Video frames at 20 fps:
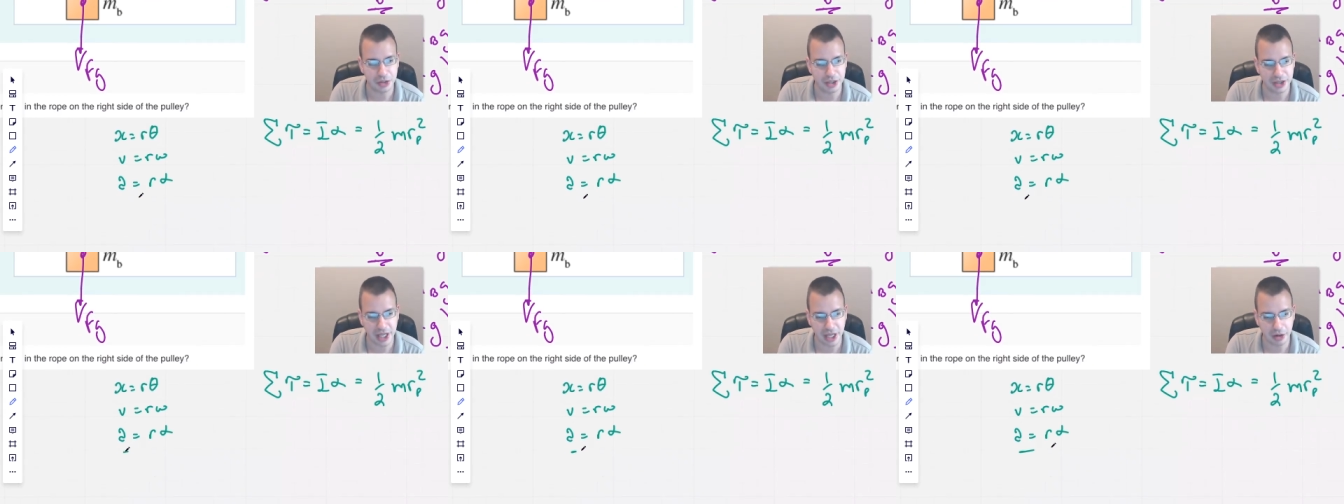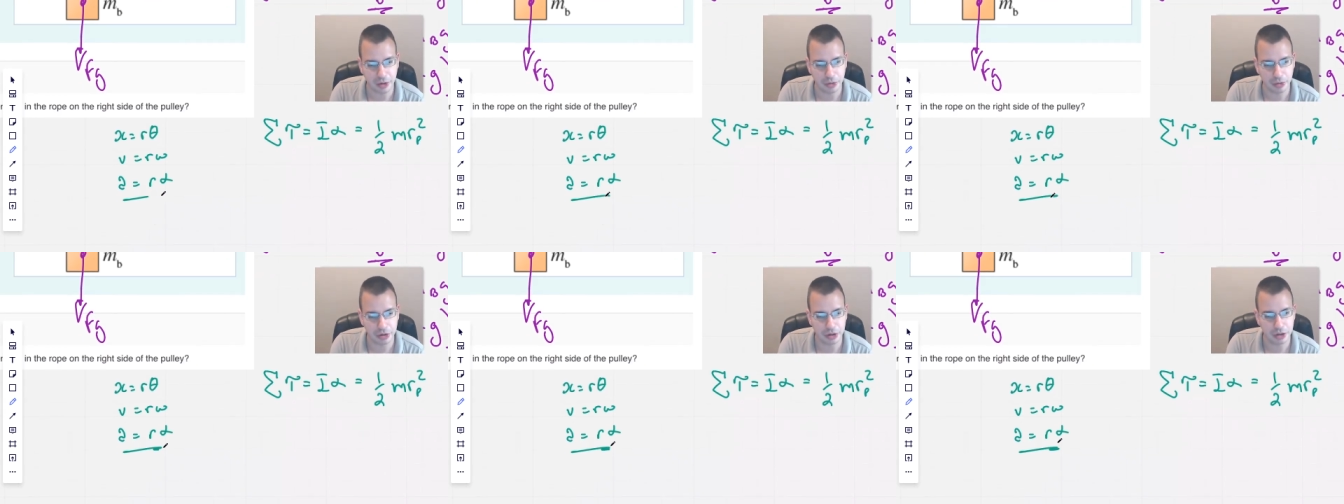in that
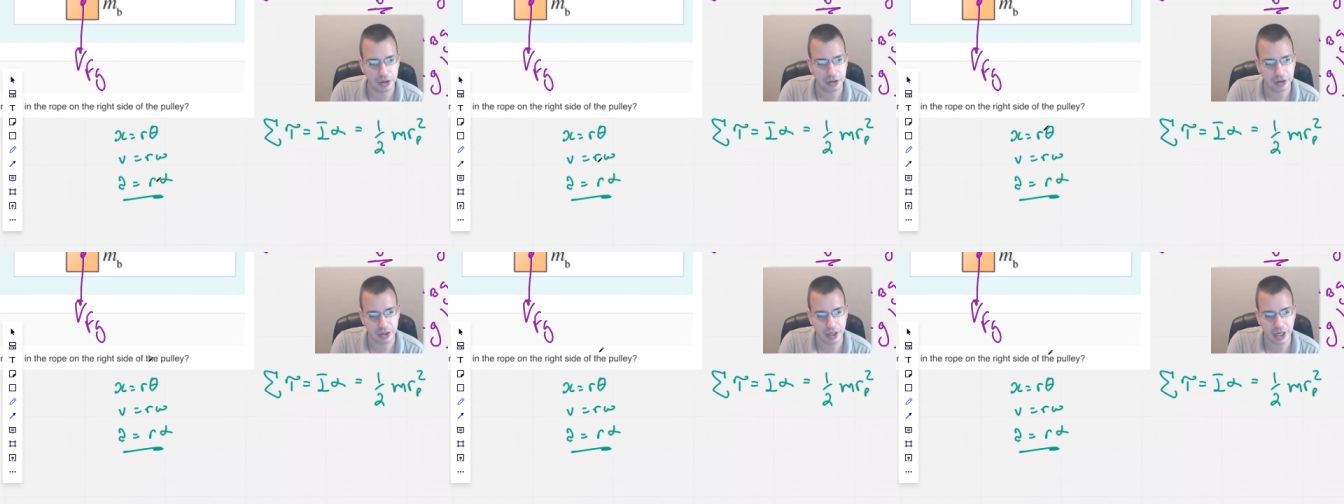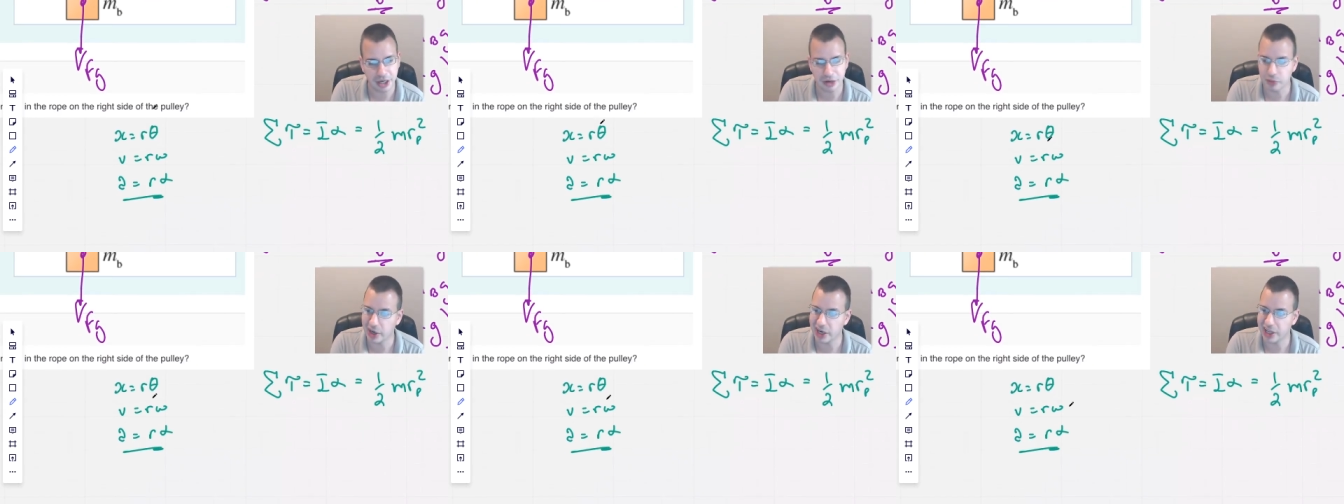order,
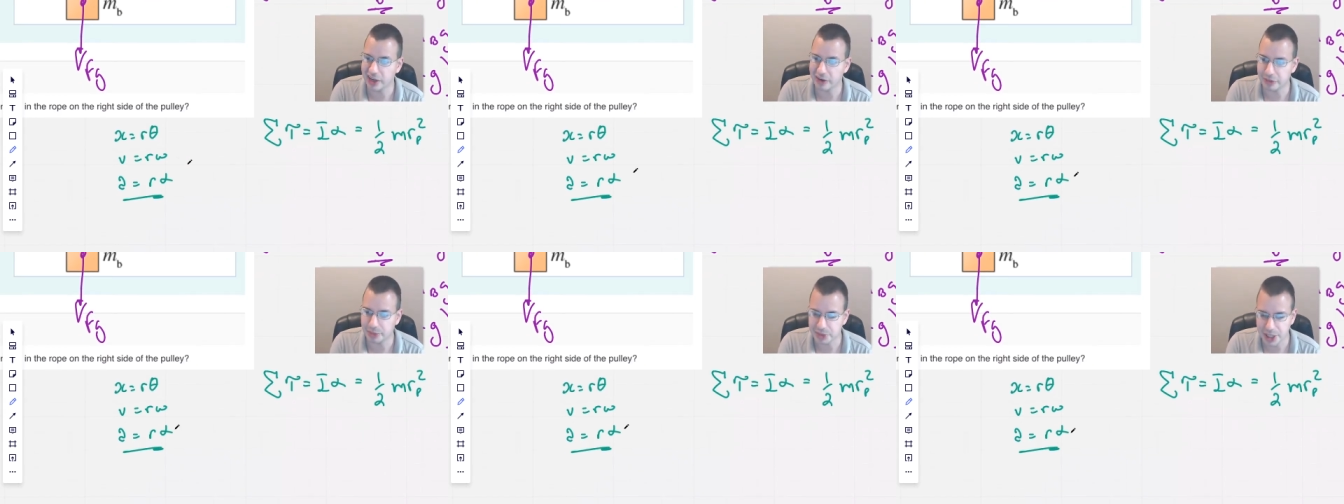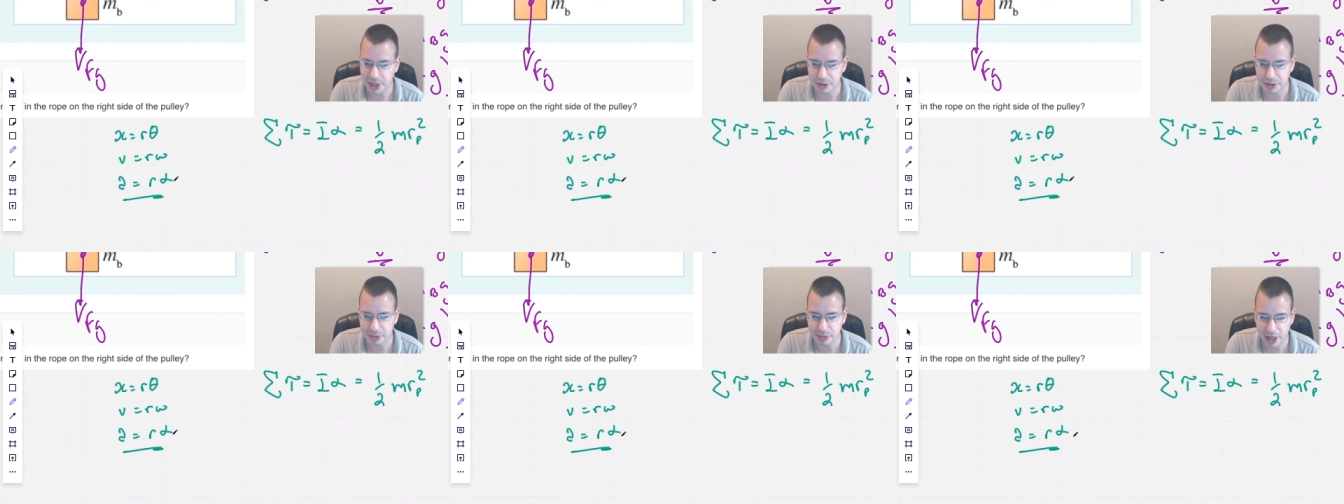like writing it from
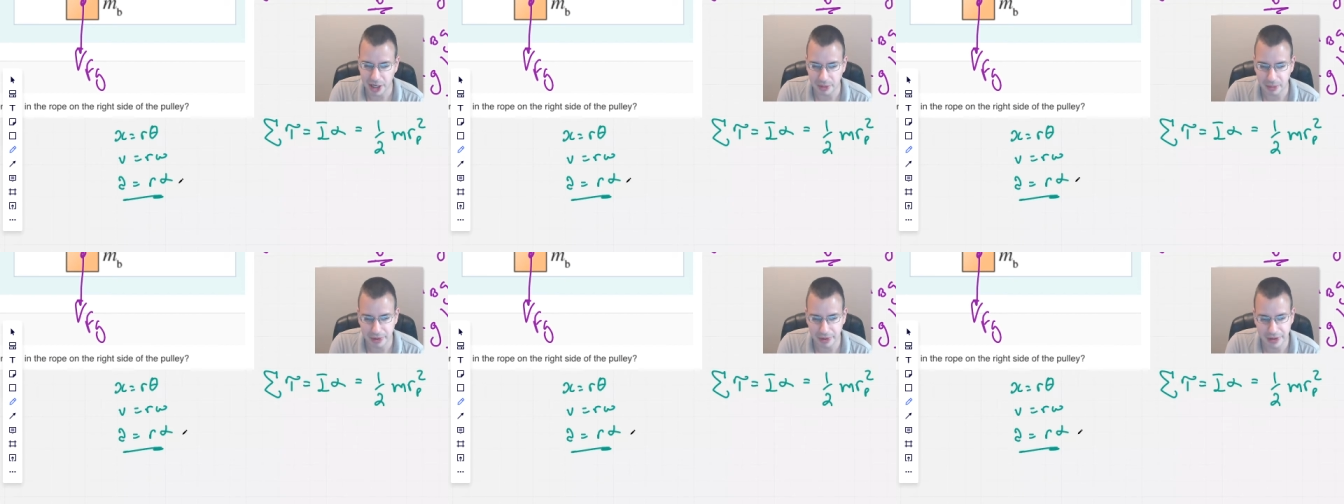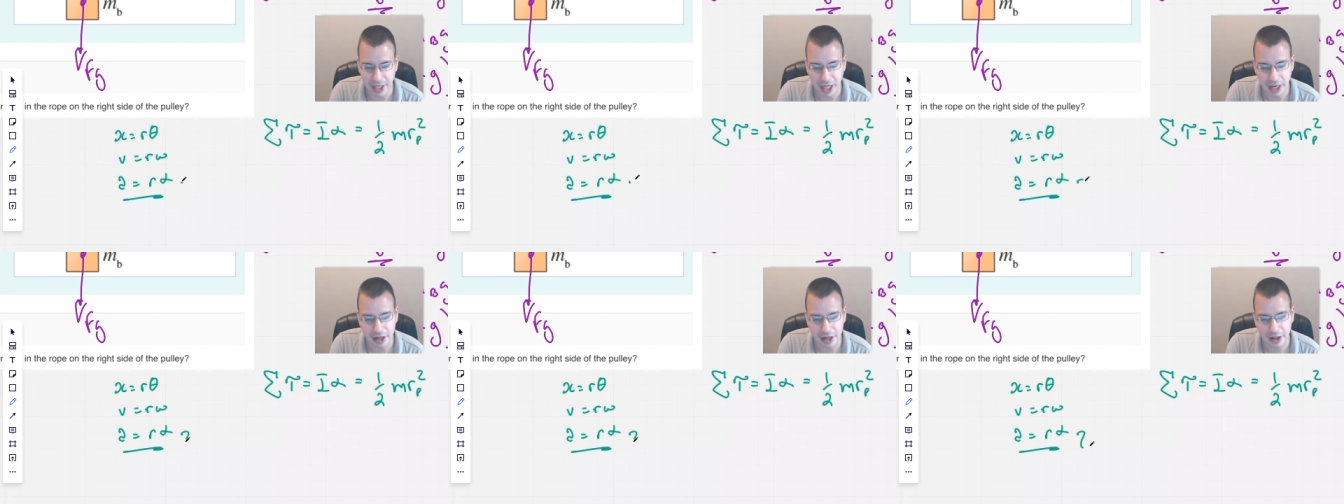top to bottom like
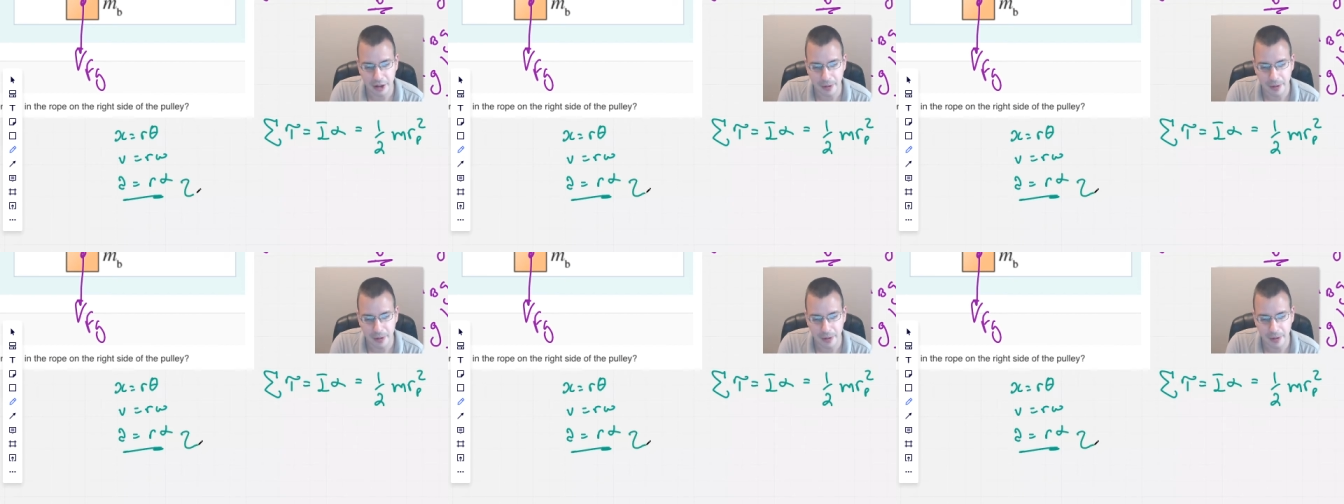that,